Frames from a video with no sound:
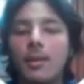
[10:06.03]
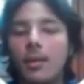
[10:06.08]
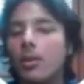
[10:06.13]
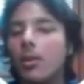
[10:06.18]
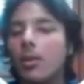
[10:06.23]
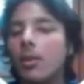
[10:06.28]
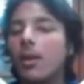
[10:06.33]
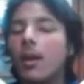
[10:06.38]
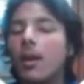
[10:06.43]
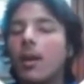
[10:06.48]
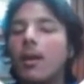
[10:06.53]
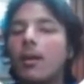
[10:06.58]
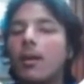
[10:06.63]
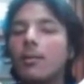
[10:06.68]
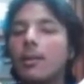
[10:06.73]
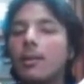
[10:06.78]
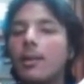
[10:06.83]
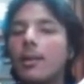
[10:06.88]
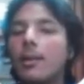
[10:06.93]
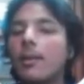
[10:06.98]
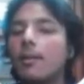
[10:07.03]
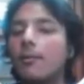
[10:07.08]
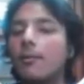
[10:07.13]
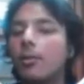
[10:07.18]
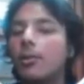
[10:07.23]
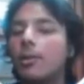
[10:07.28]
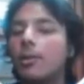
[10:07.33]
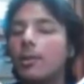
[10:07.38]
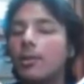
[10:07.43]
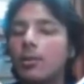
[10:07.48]
Cliq
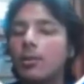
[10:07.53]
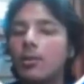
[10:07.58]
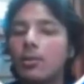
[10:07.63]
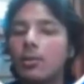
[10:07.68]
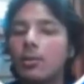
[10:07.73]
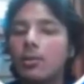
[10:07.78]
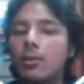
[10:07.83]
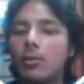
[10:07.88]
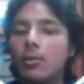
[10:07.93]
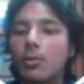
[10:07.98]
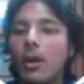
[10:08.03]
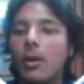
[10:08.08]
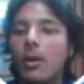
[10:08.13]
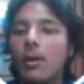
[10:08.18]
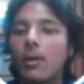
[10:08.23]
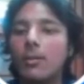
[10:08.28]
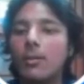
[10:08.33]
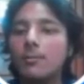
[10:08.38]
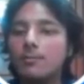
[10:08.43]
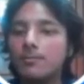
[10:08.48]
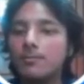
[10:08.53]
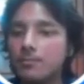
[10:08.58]
forces you to